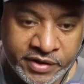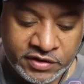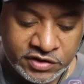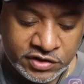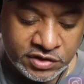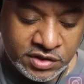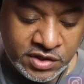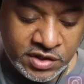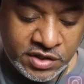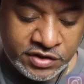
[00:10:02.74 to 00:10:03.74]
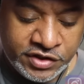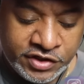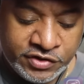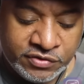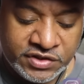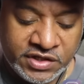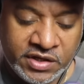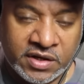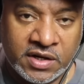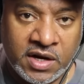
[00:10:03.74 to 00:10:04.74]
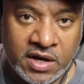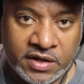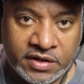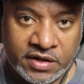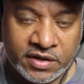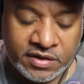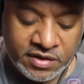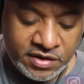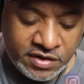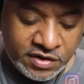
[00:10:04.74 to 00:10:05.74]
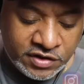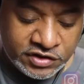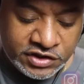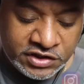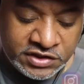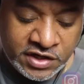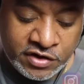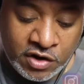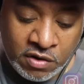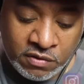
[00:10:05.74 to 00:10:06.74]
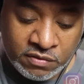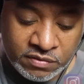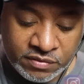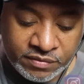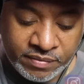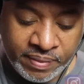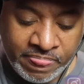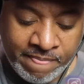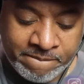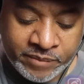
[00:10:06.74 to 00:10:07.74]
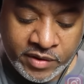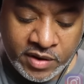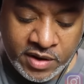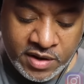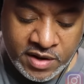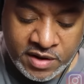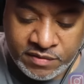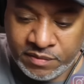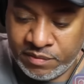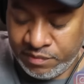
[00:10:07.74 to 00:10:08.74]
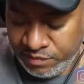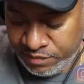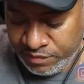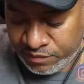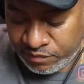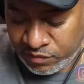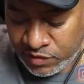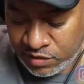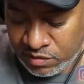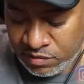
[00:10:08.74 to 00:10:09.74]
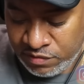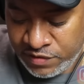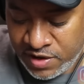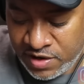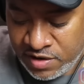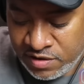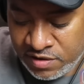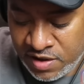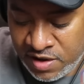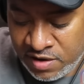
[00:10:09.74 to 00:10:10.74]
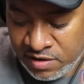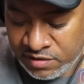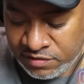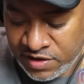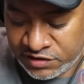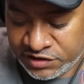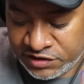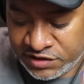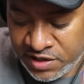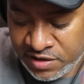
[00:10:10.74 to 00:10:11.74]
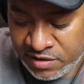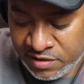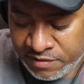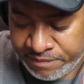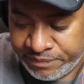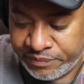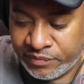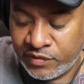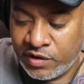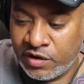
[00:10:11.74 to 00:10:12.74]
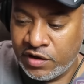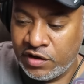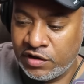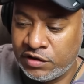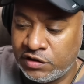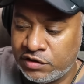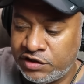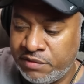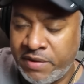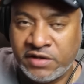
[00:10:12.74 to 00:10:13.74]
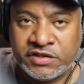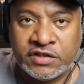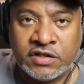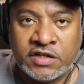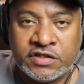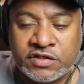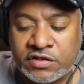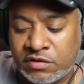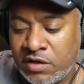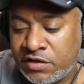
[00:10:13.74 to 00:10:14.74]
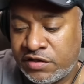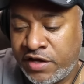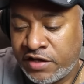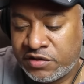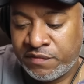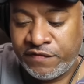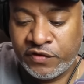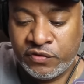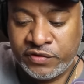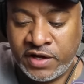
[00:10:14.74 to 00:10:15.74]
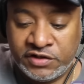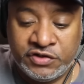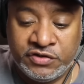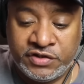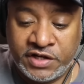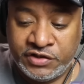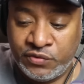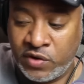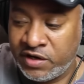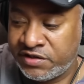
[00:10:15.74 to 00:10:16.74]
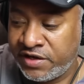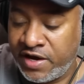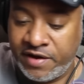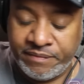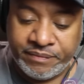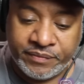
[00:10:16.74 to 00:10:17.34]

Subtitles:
Beach, did you see a gun? She said no. And then she said, she mentioned, let's get some food that you said you wanted to get.